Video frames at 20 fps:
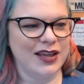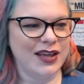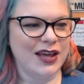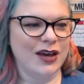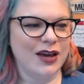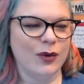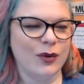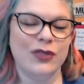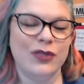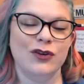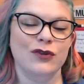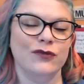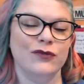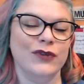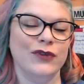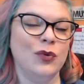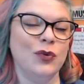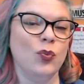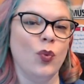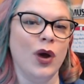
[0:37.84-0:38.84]
Whether you've
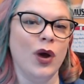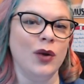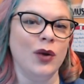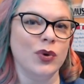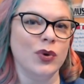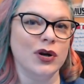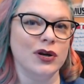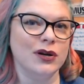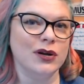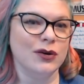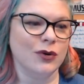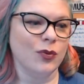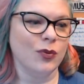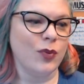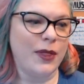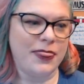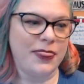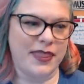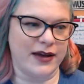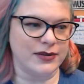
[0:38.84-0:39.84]
written 1 word or
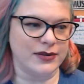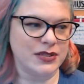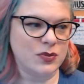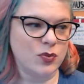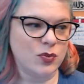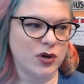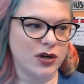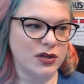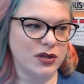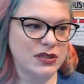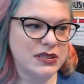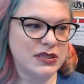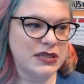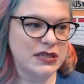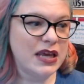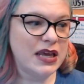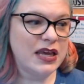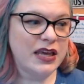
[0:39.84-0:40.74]
1,000 words,